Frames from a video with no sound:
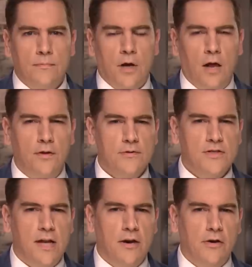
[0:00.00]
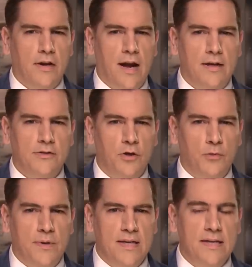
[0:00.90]
Although Senator Cotton
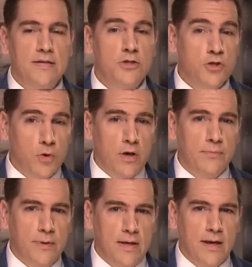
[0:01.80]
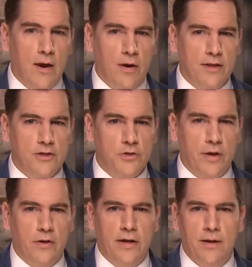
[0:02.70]
told me he enjoyed being out on the
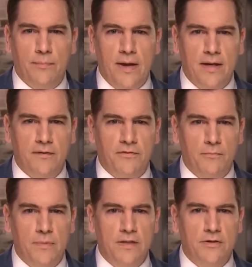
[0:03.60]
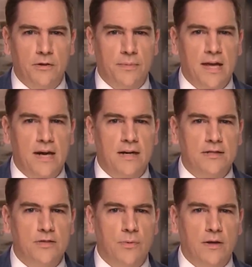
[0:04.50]
trail campaigning for midterm
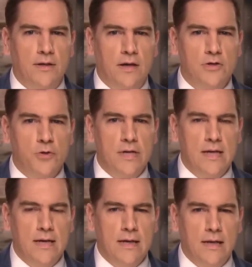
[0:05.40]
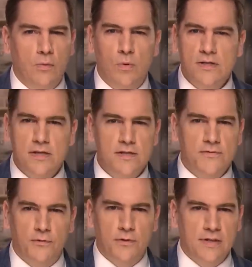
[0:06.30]
candidates around the country, it wasn't
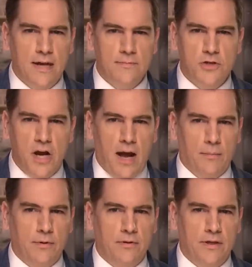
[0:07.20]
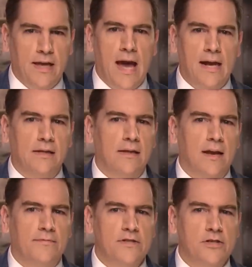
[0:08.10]
his full-time job. He added
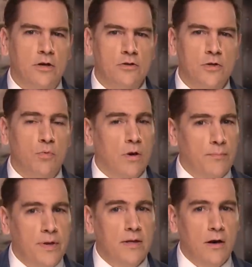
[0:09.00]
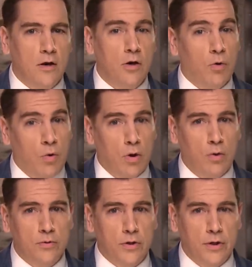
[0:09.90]
that if his children were a bit younger or
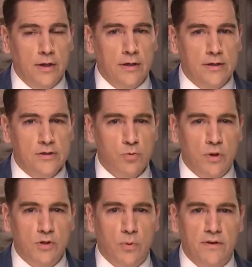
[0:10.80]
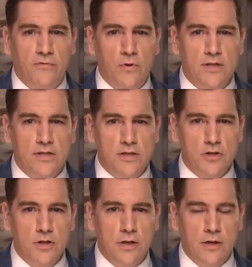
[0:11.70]
older, his 2024
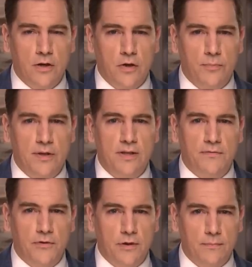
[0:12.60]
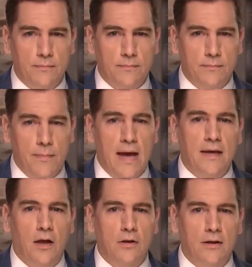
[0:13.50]
decision could have been different. Matt
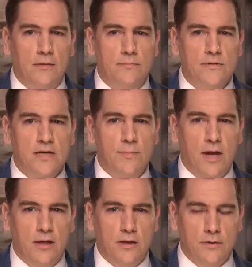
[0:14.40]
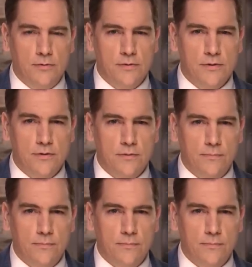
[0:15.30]
Gelka, CBN News.